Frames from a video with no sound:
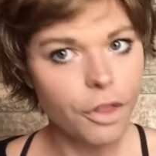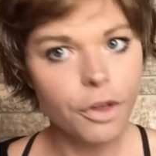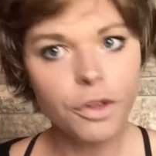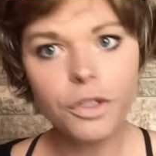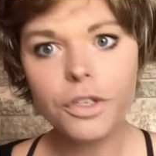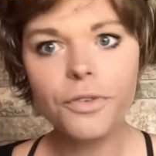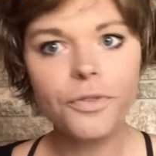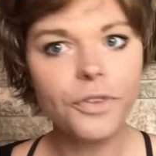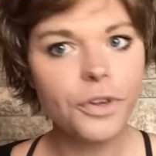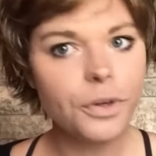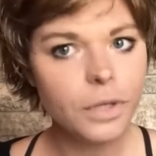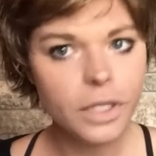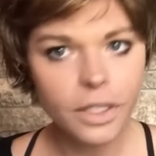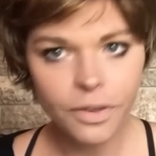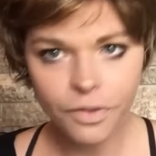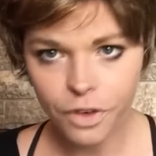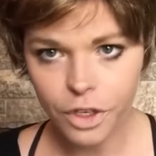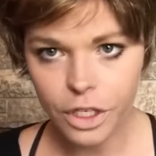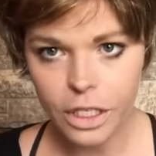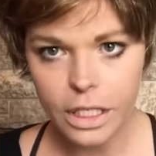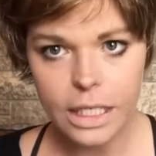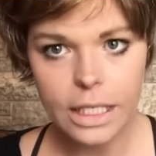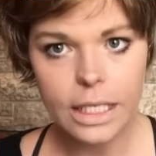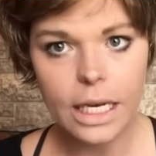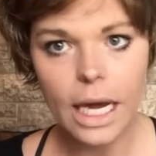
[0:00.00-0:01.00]
There's a few
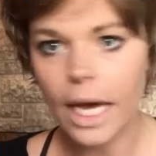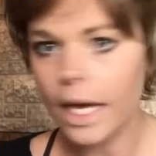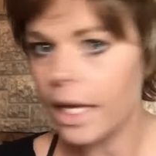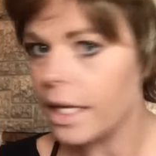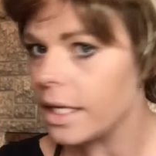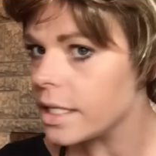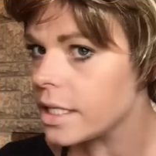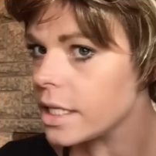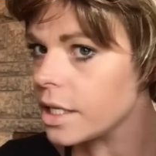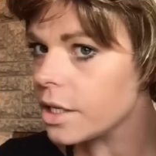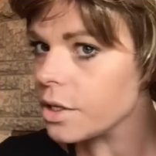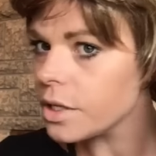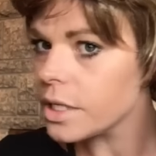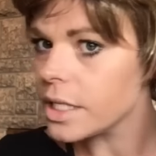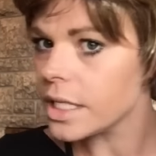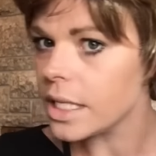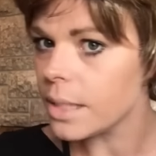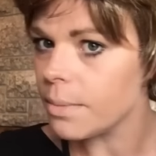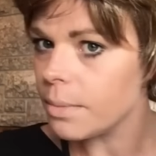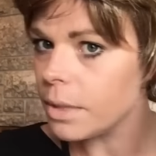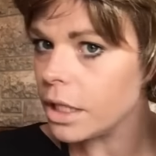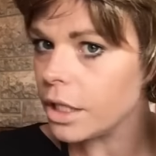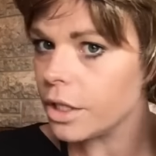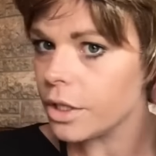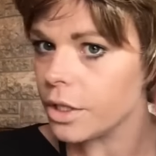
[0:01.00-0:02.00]
different styles that are
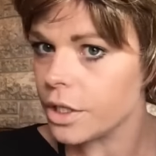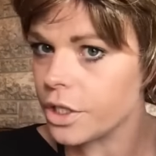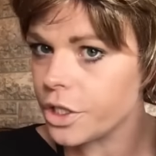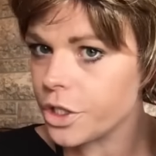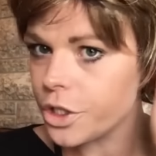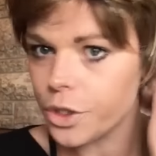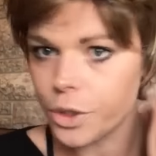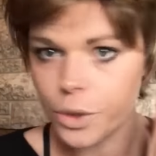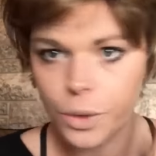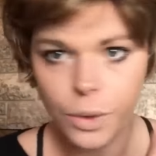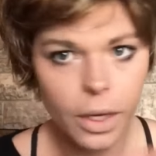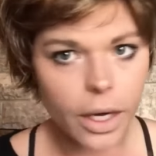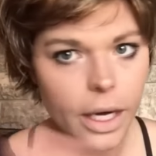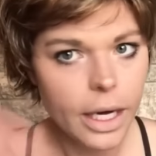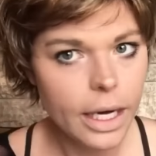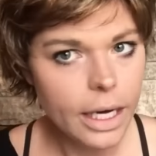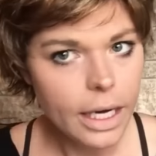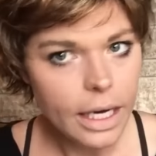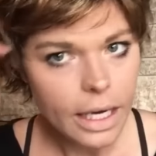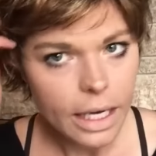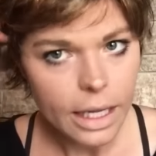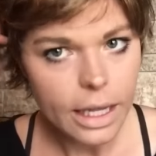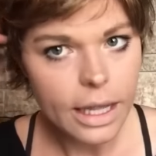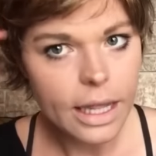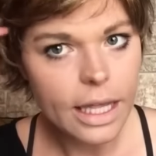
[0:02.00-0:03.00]
similar to
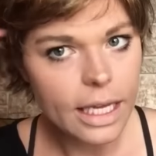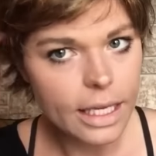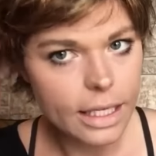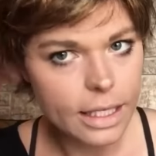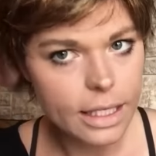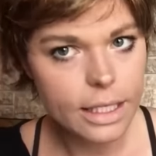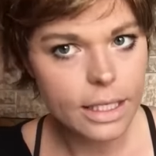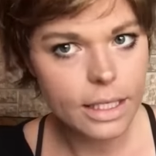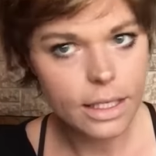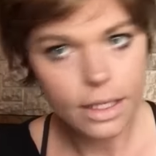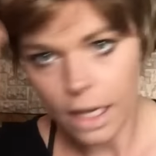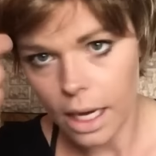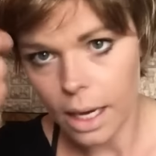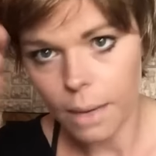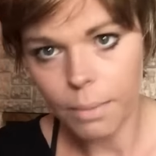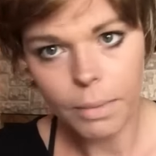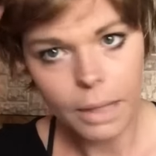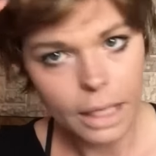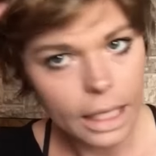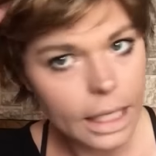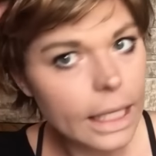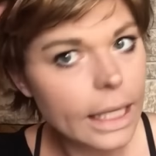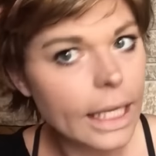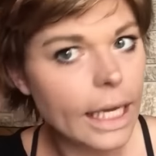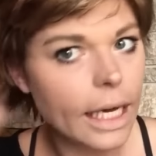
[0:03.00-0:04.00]
this
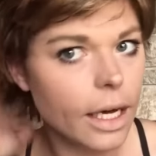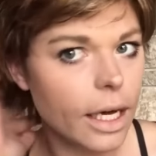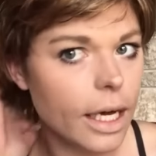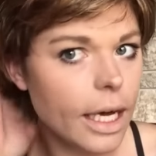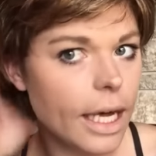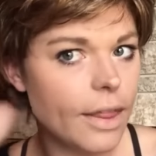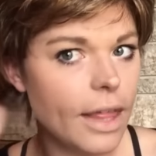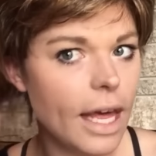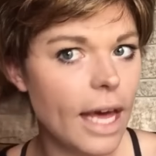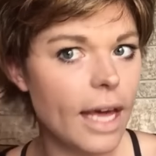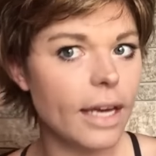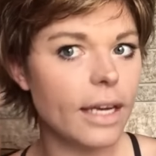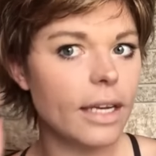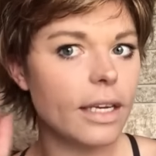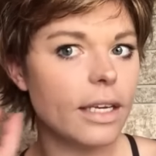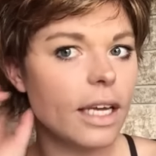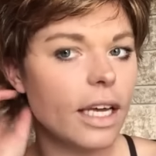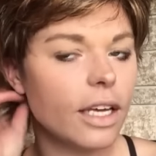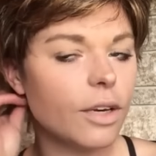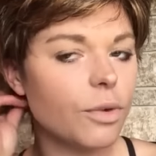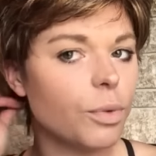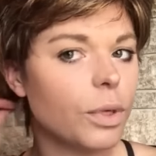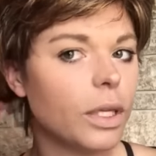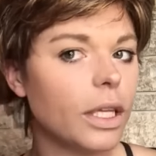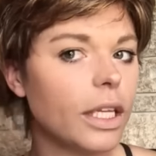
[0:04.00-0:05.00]
click that
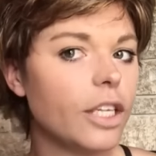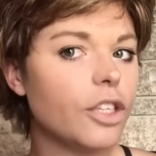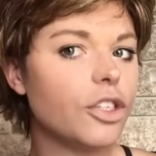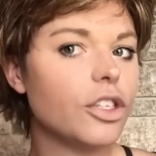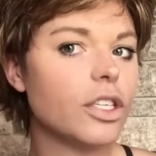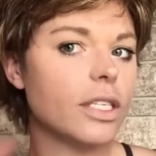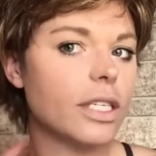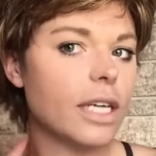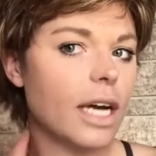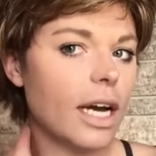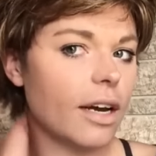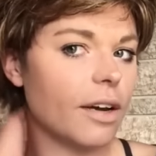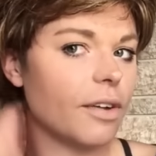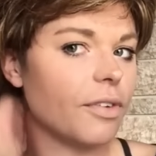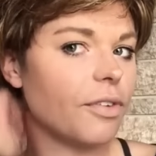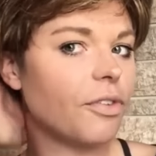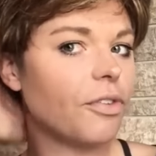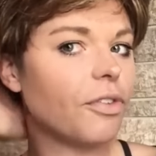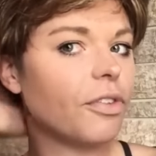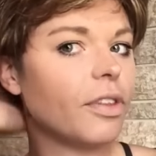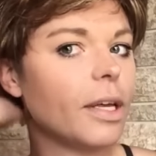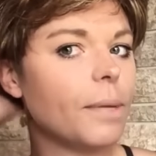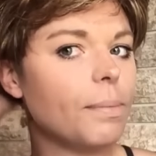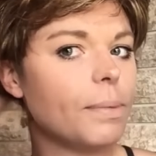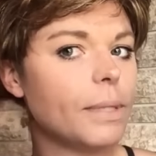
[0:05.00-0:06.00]
it really just kind of
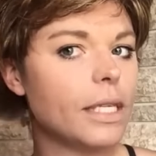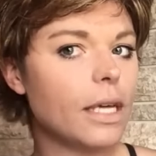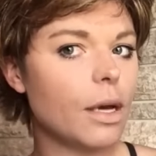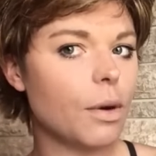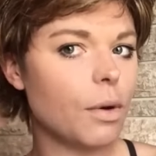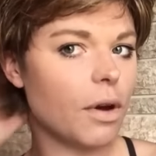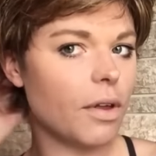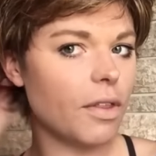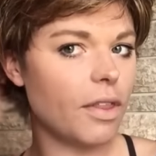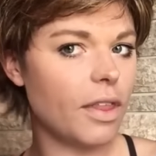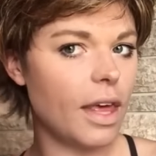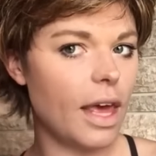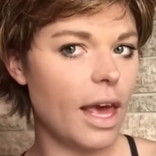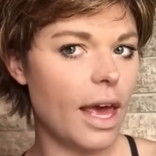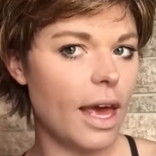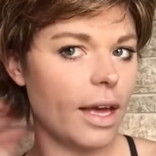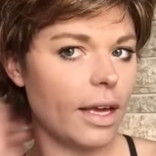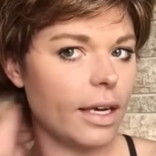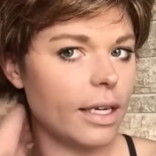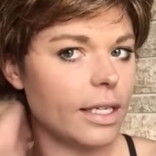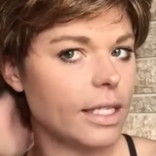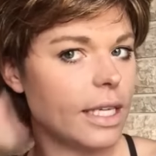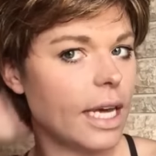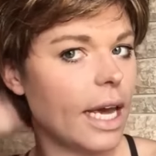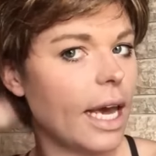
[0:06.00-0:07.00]
flips out at the
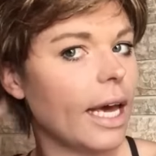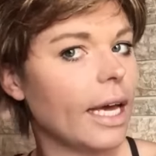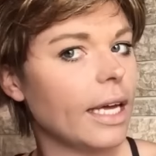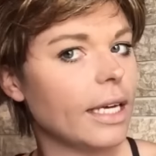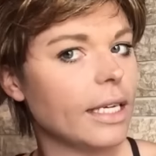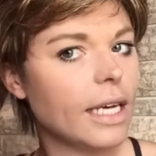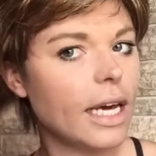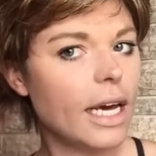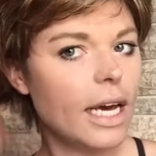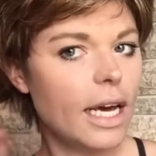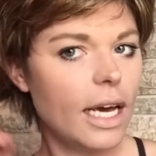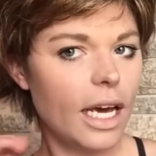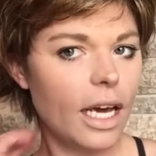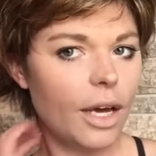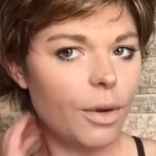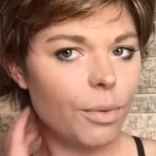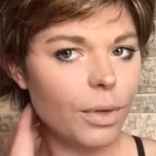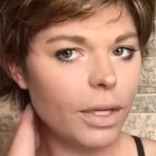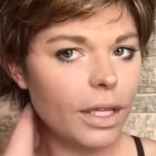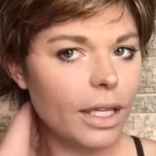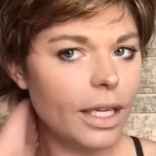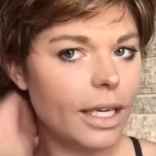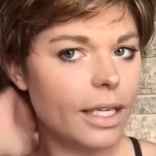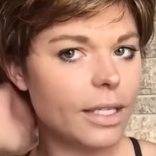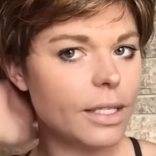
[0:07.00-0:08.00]
end, and it
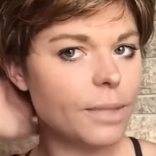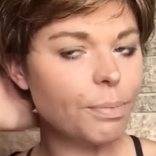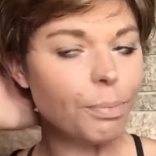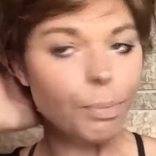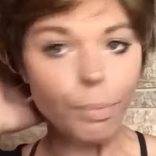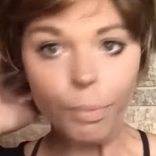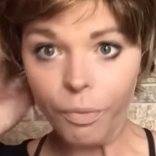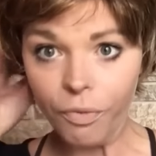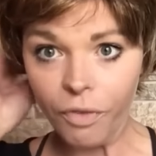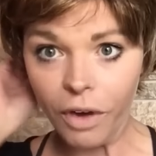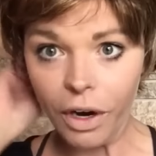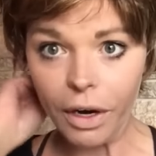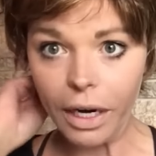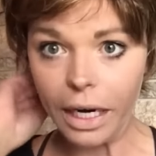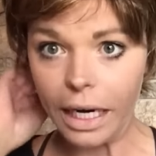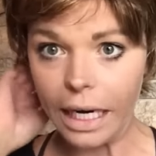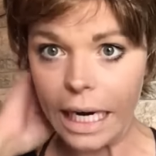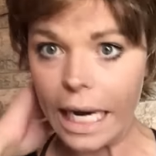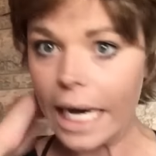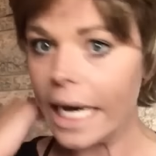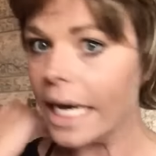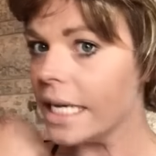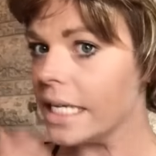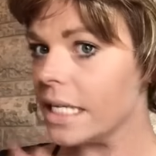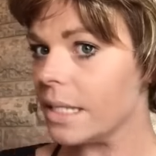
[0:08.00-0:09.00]
really is very
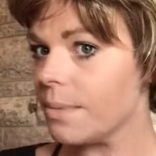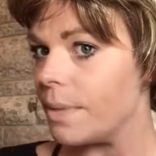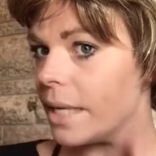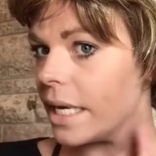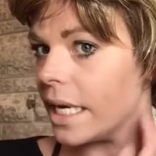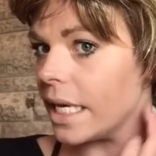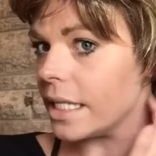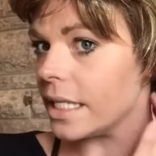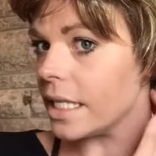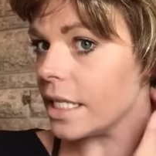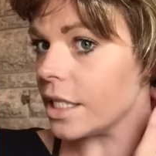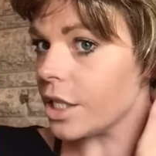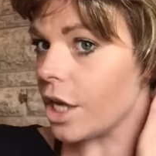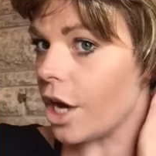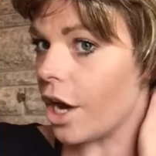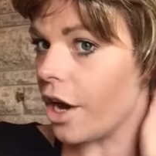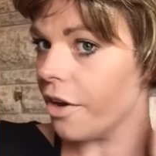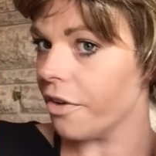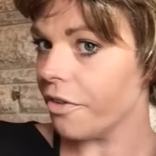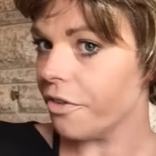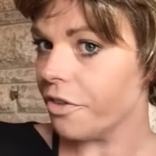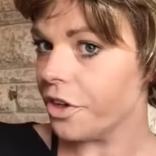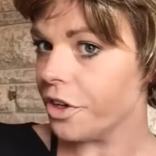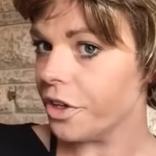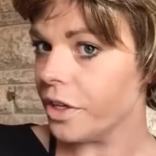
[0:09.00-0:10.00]
nice because it's
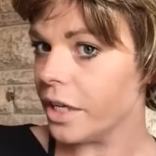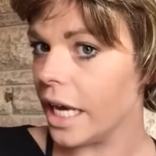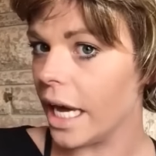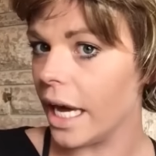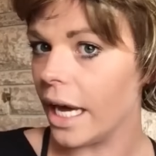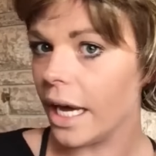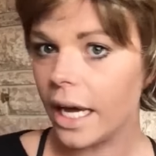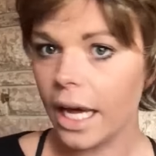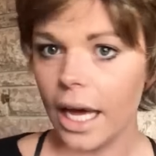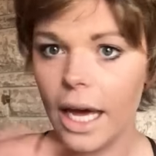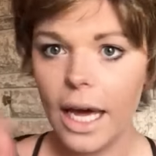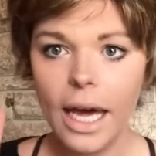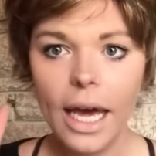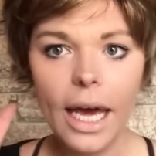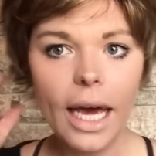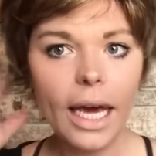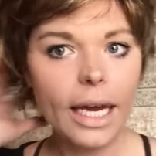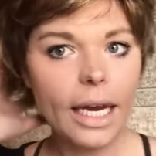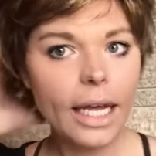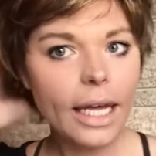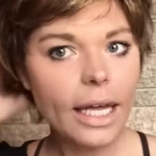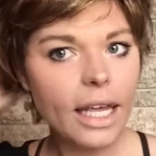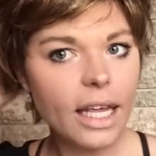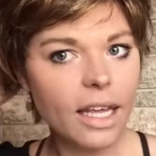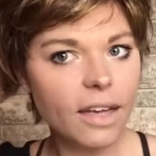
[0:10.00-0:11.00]
off your neck
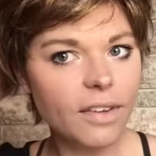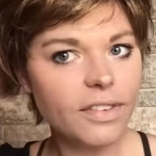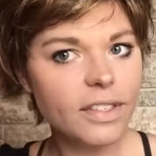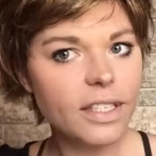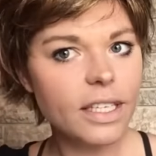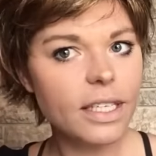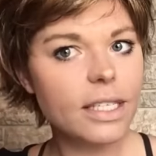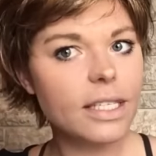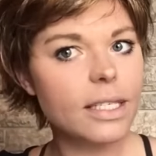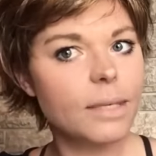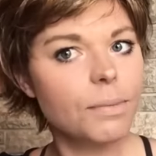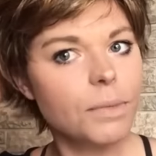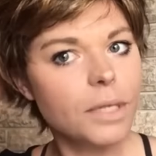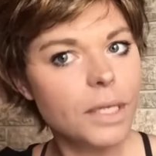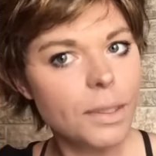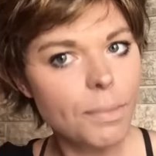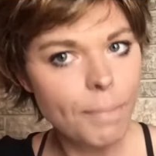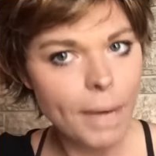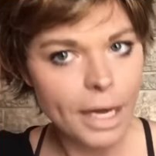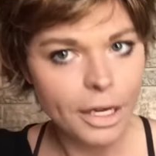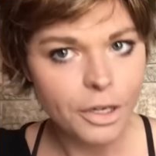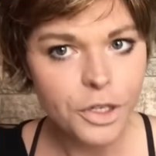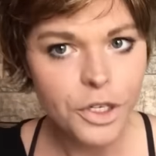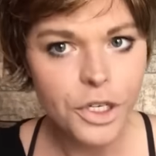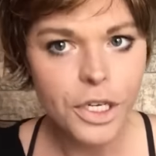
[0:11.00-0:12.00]
and it gives it some
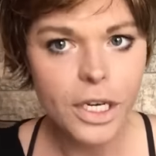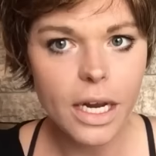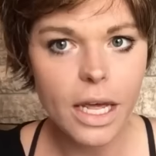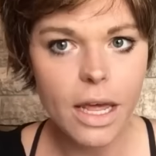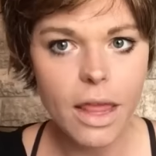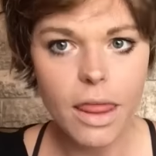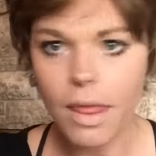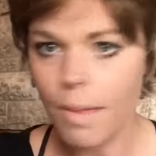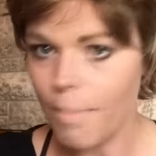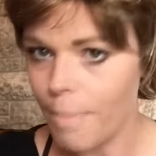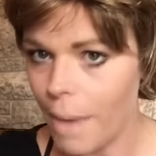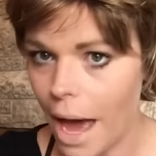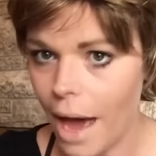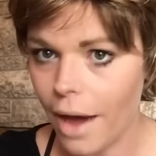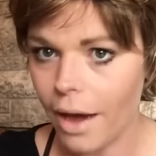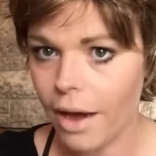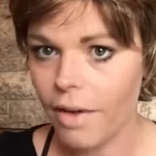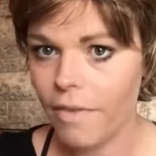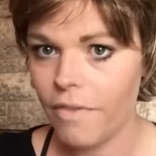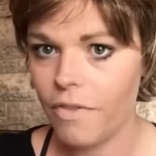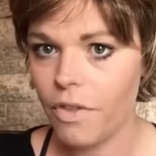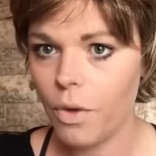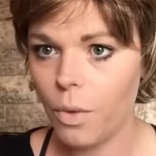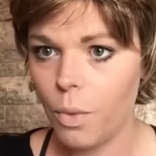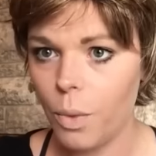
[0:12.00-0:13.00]
dimension in the back
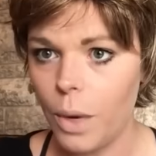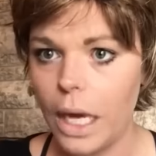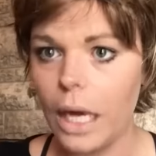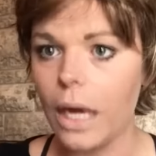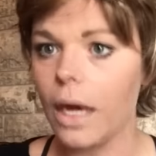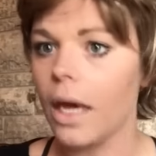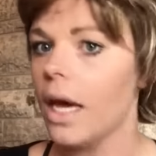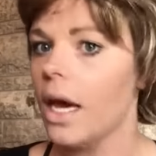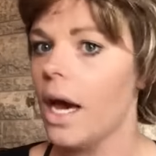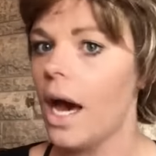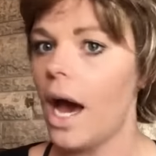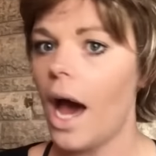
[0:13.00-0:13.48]
of the wig.